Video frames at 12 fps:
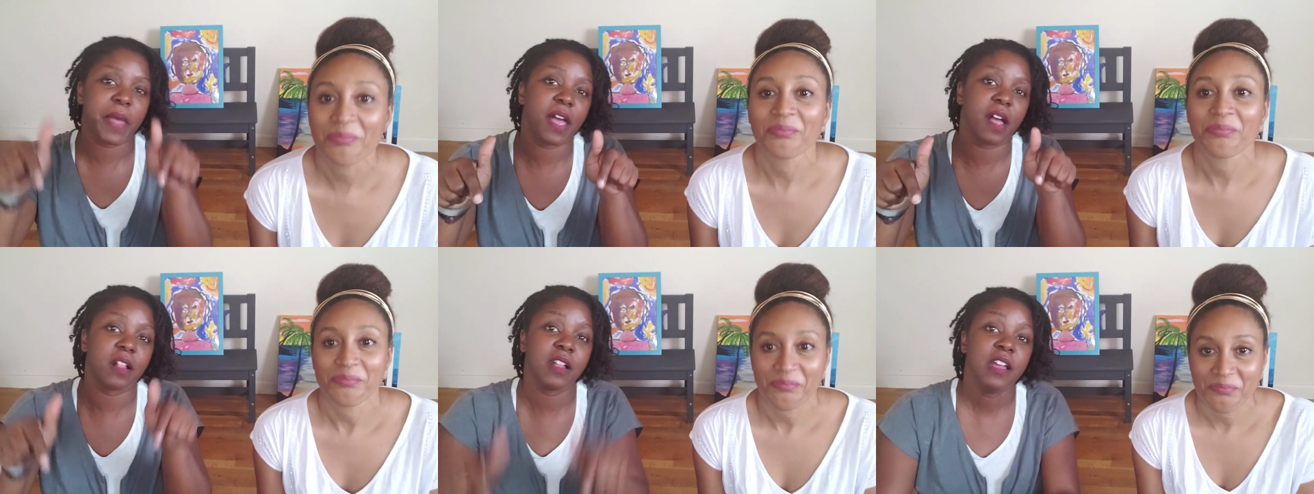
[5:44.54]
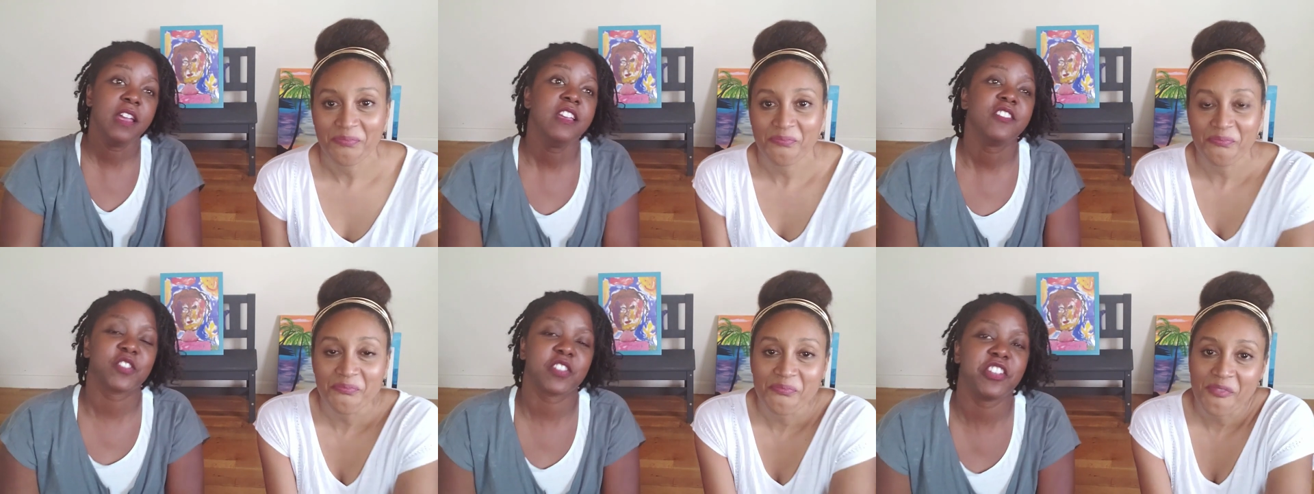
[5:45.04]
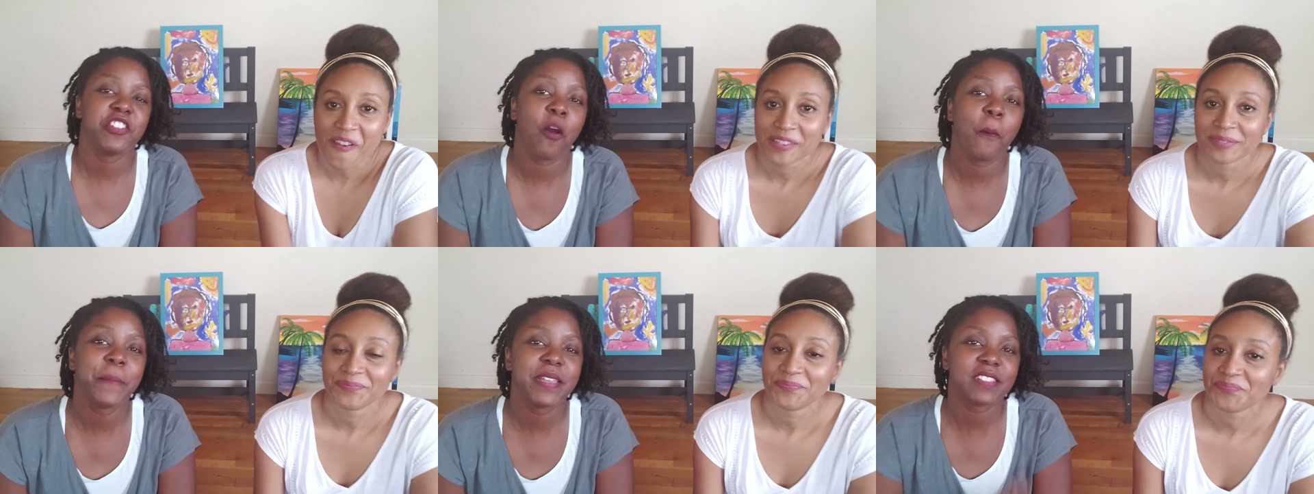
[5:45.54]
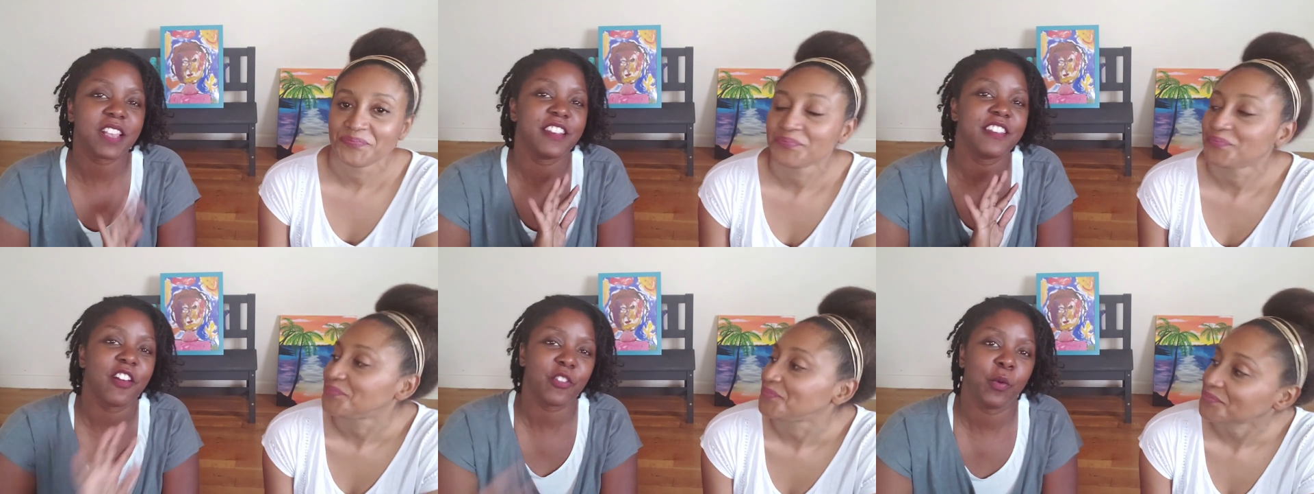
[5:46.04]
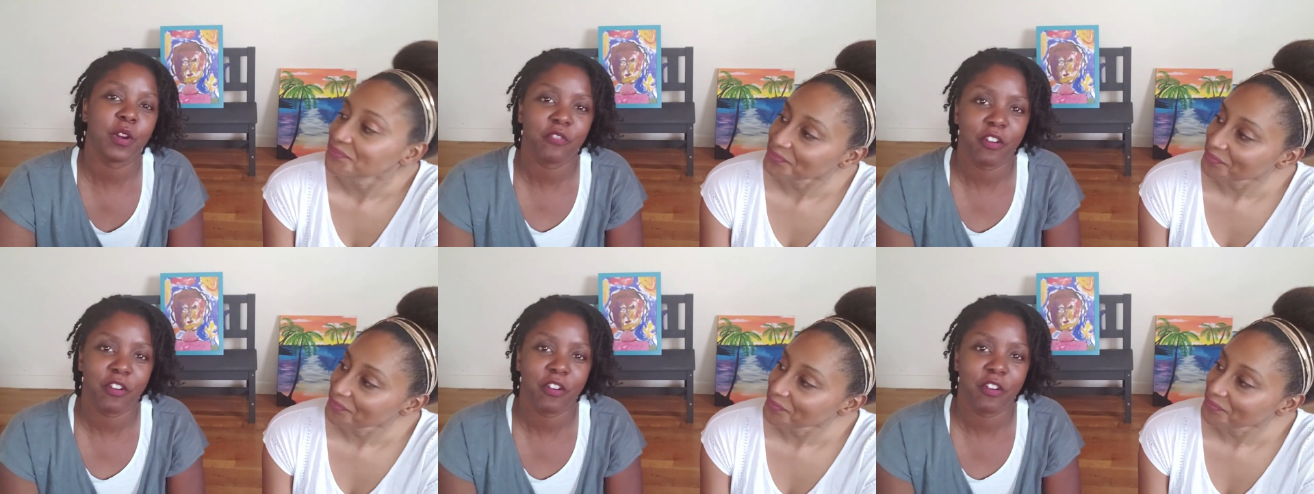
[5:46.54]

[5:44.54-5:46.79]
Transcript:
Speaker 1: bell mm -hmm. so that you don't miss another one